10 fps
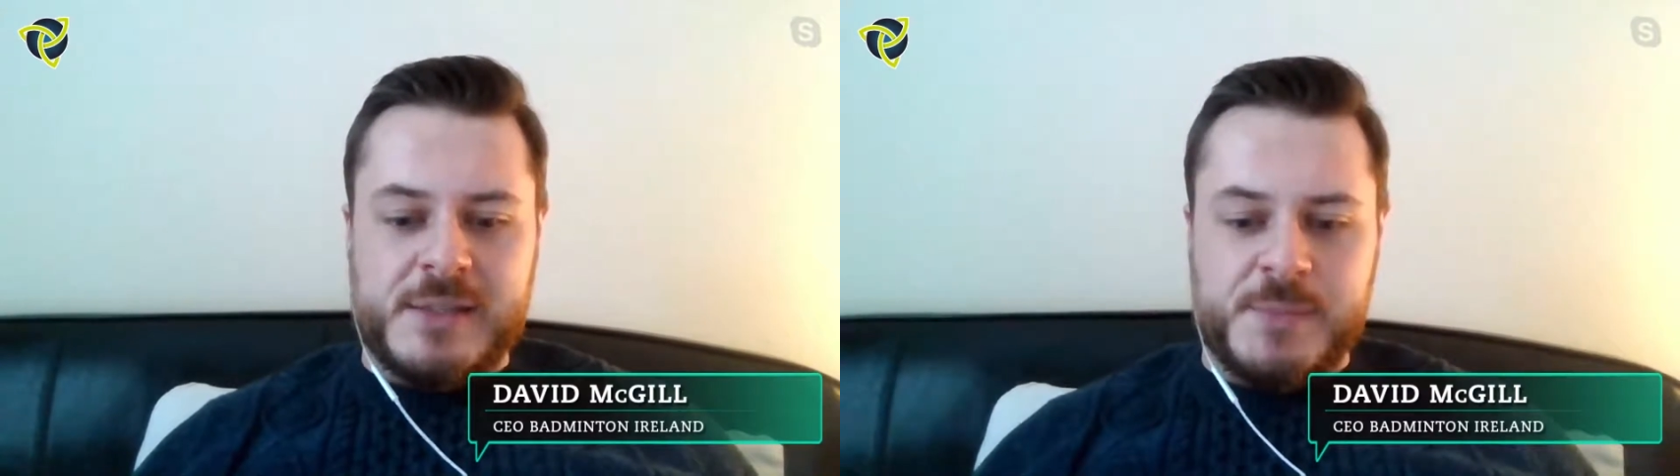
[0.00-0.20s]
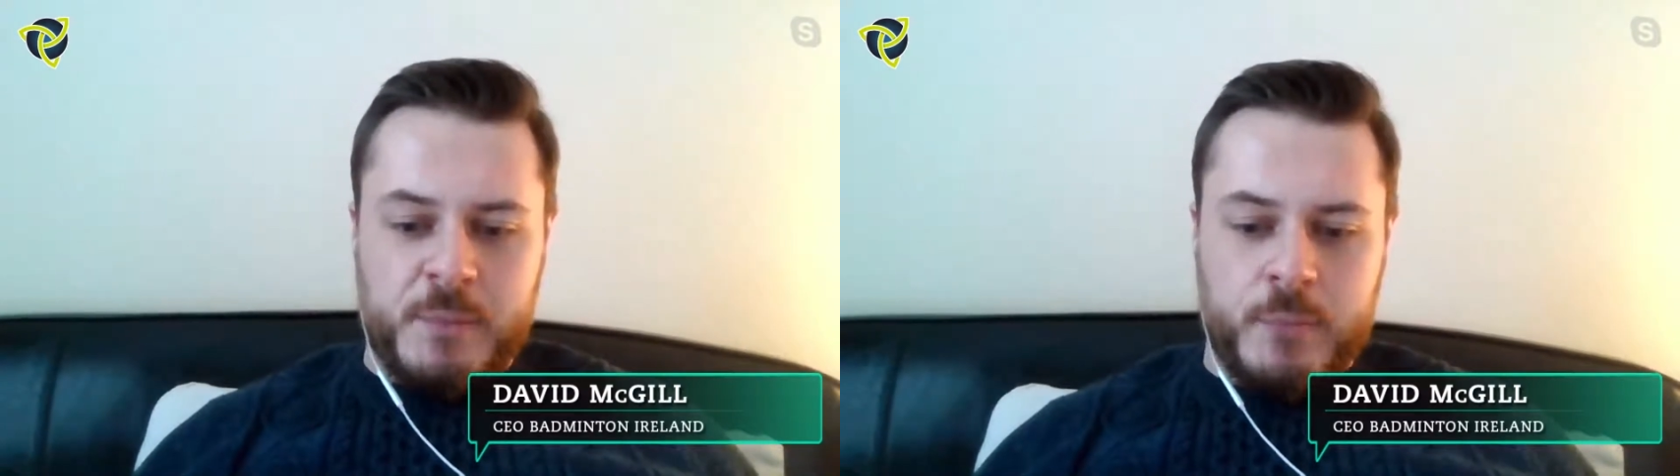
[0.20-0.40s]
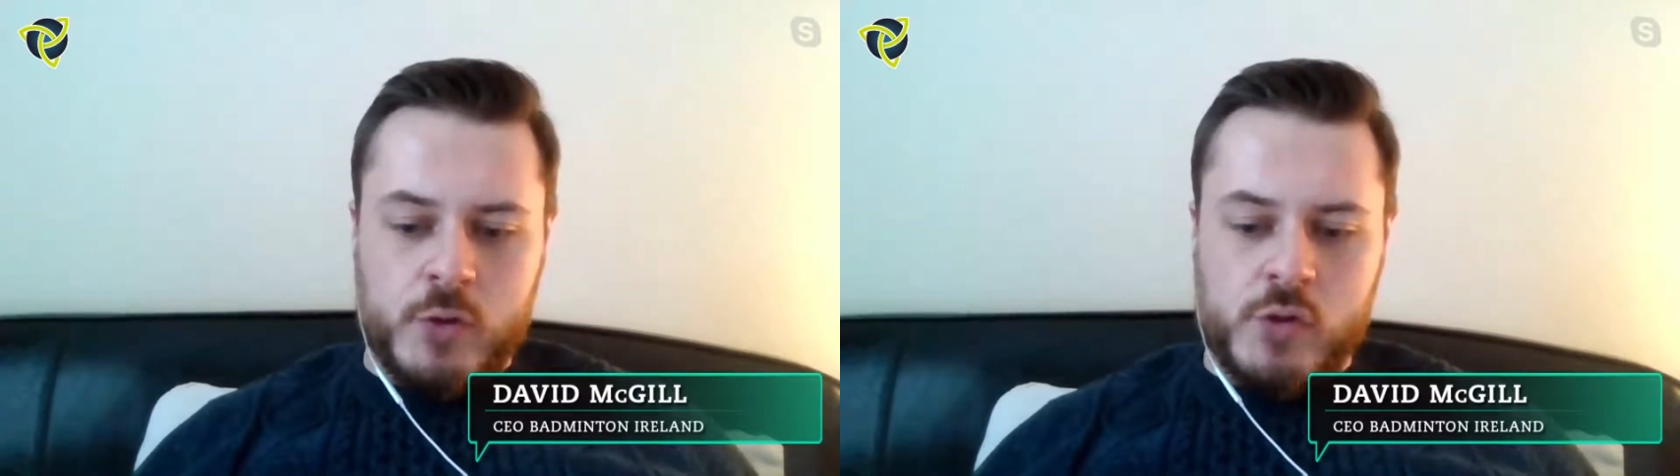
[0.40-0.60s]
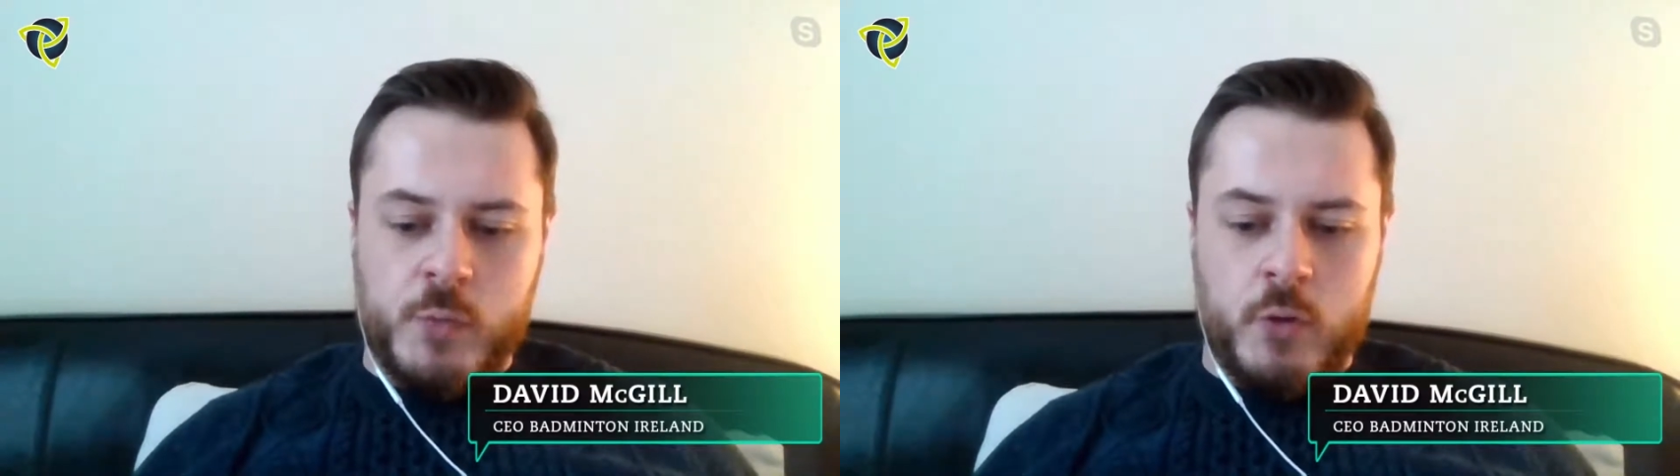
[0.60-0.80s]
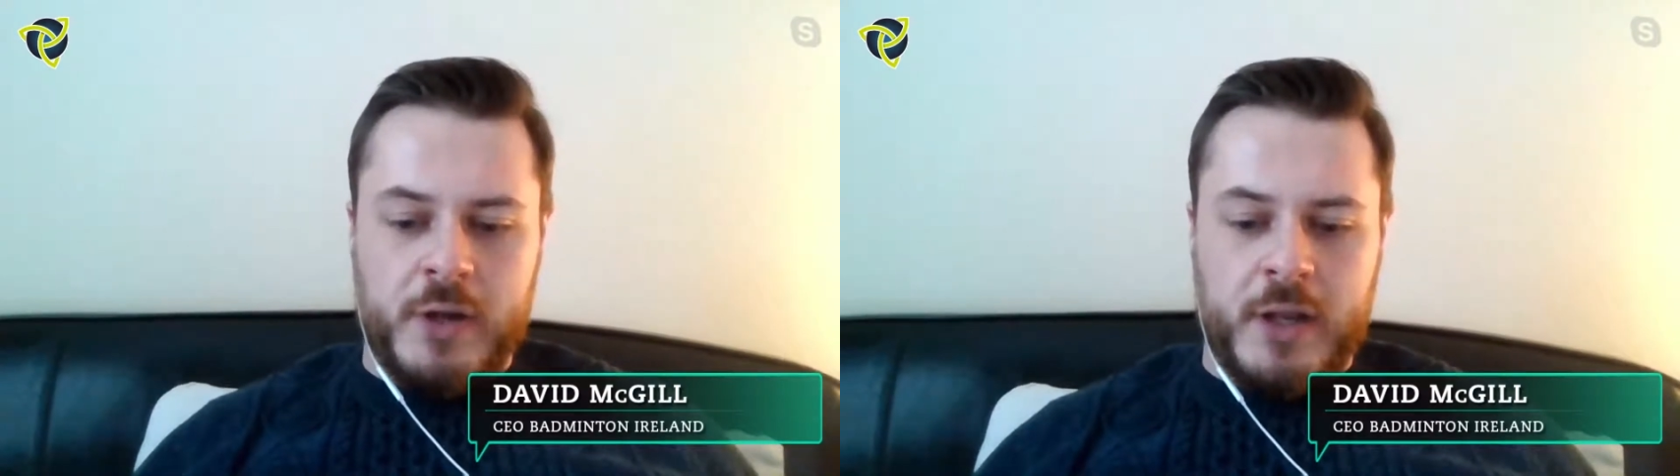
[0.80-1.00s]
that's been
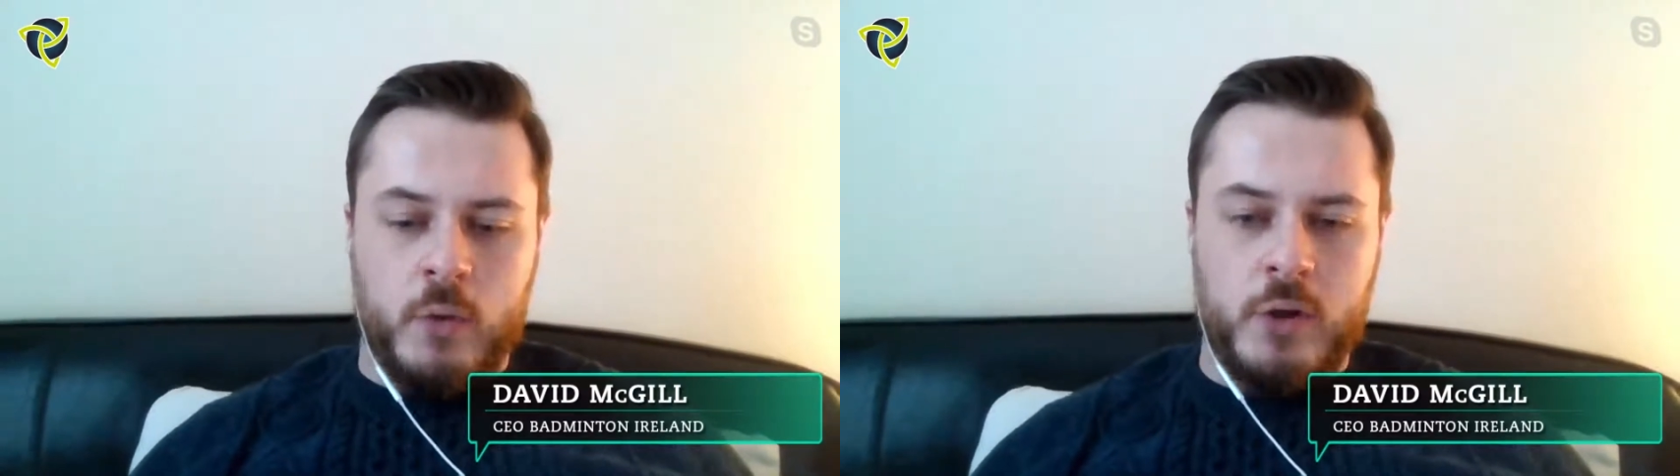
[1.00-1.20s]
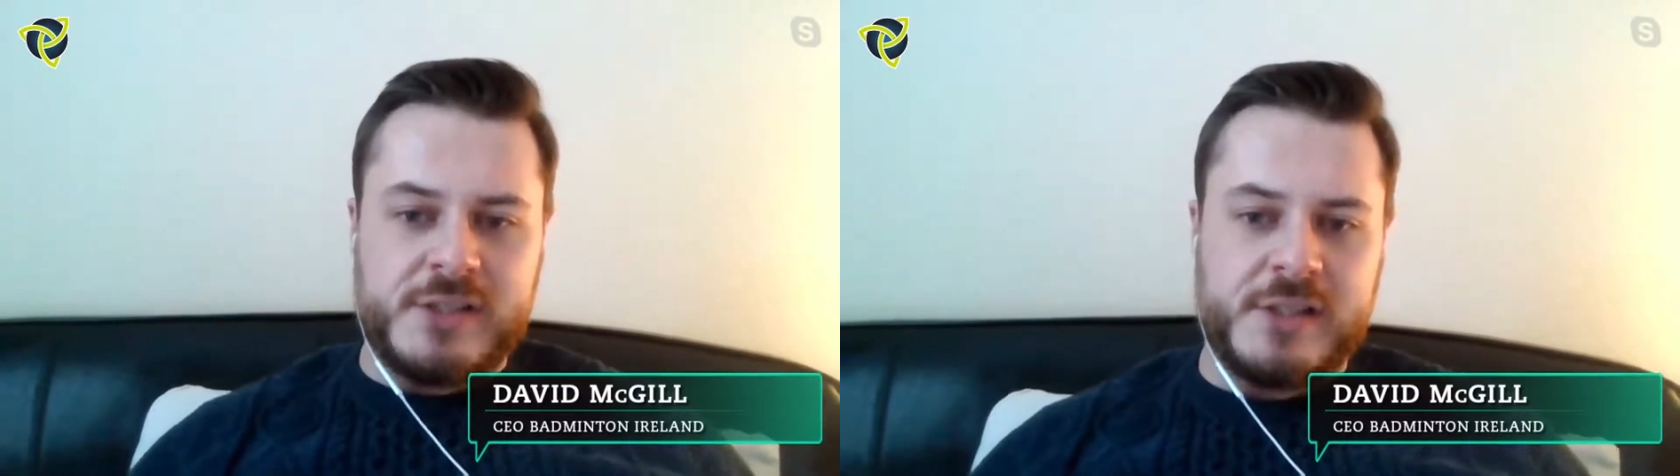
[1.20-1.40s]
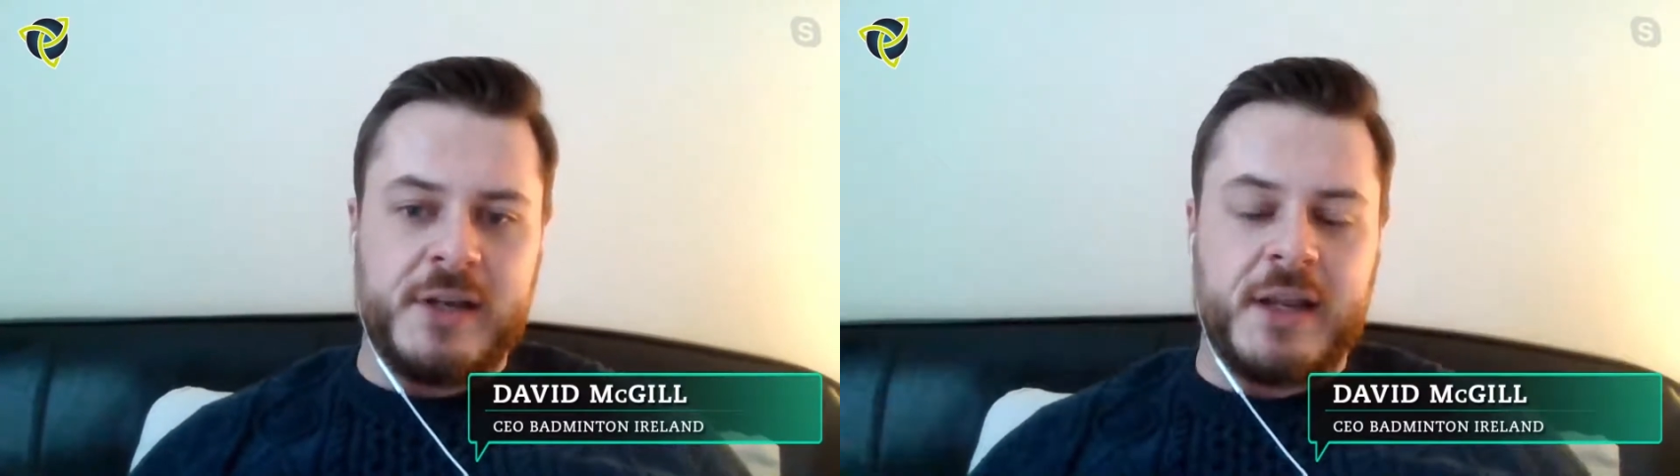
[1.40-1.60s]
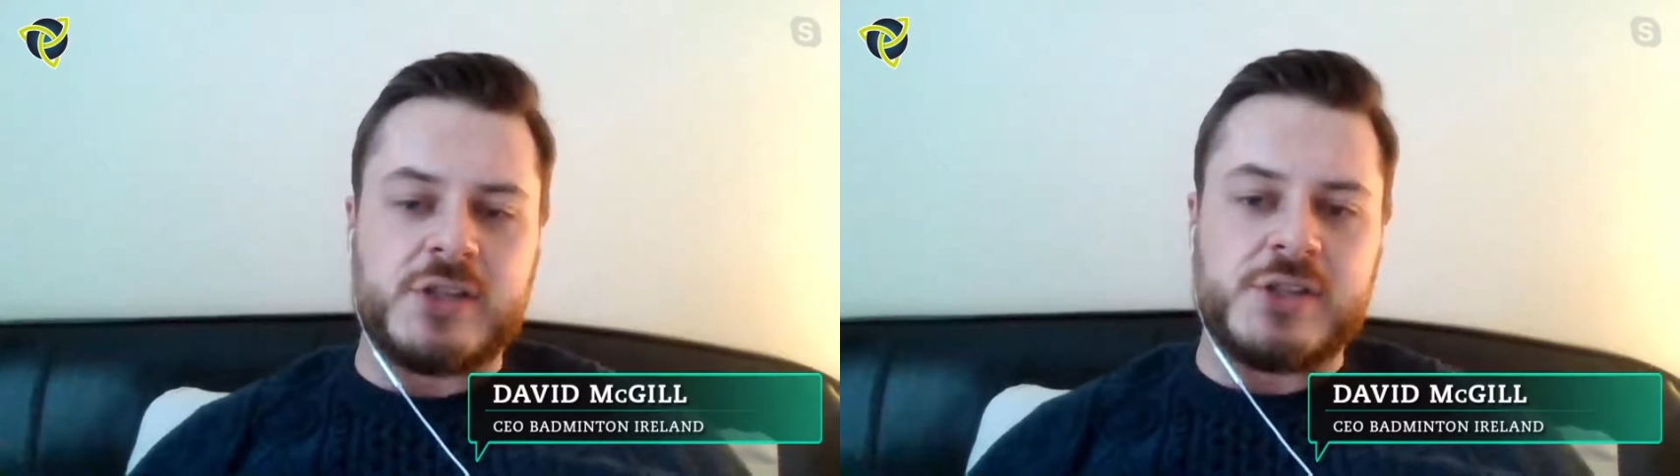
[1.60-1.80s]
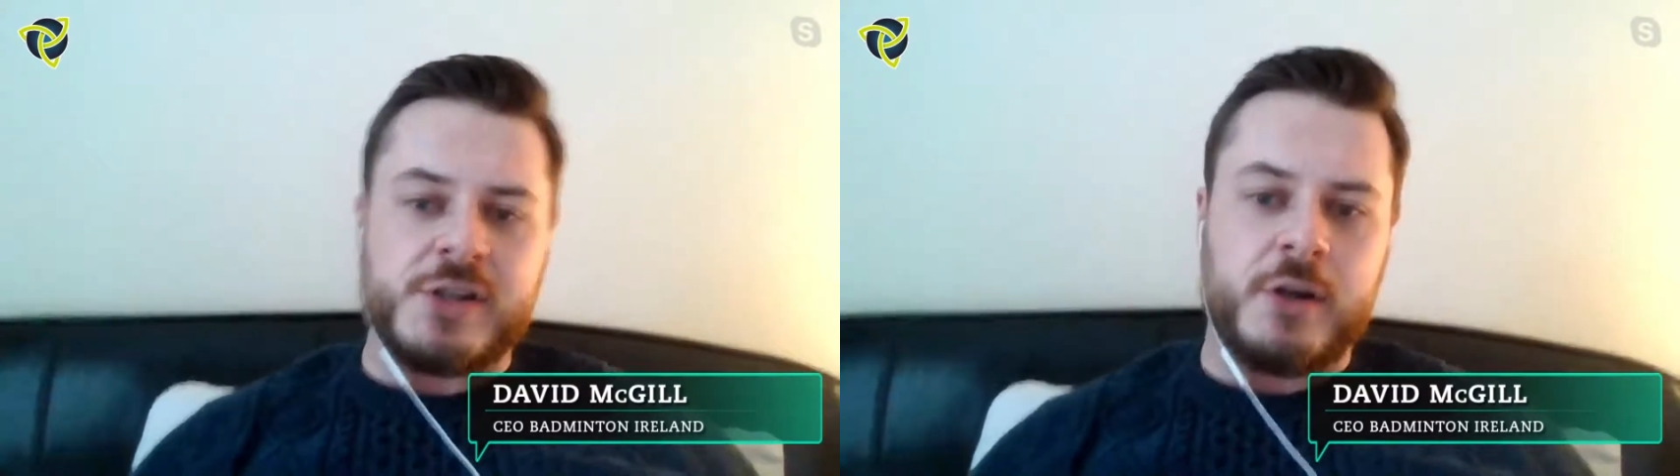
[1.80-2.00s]
postponed now until
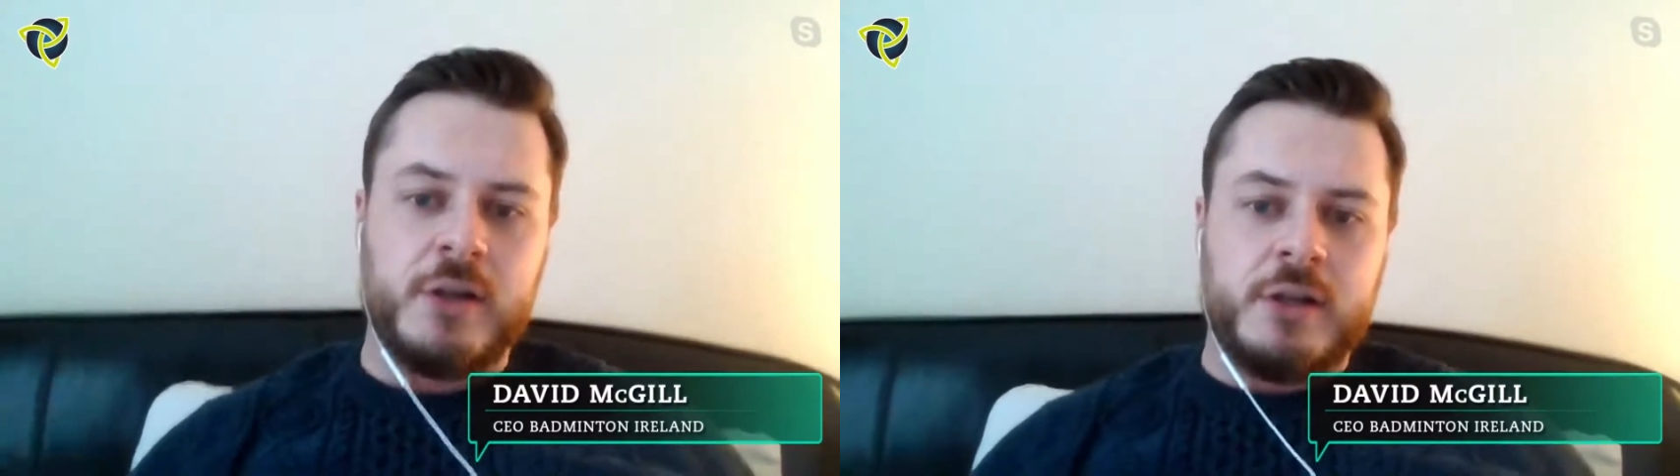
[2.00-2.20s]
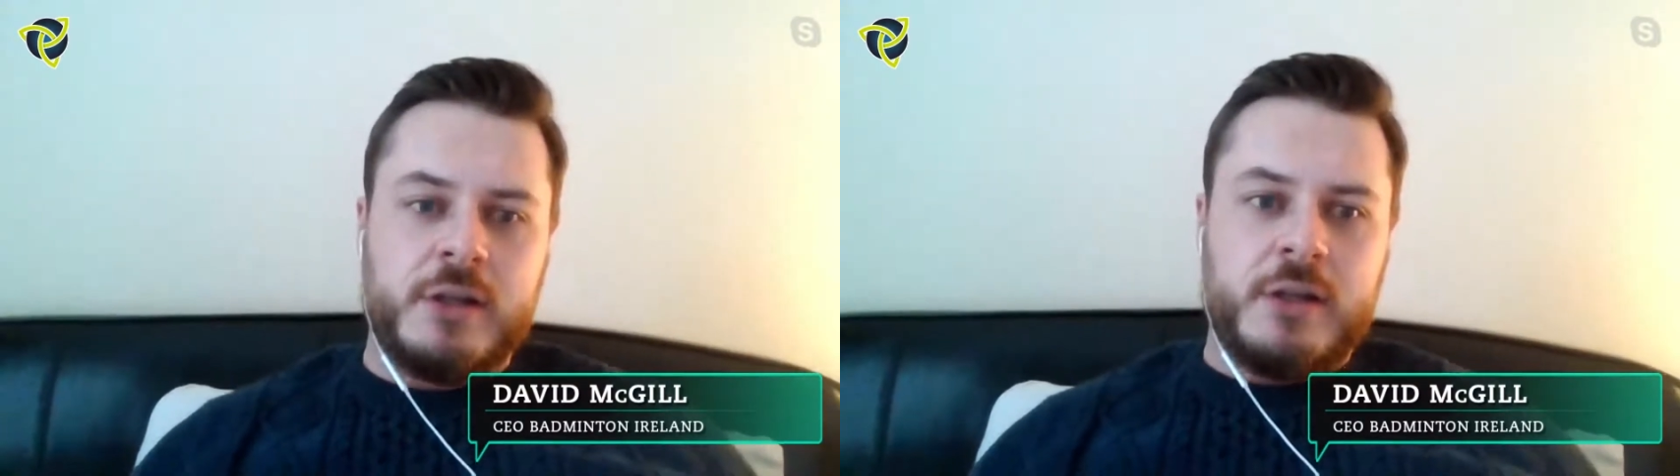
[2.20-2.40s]
next year.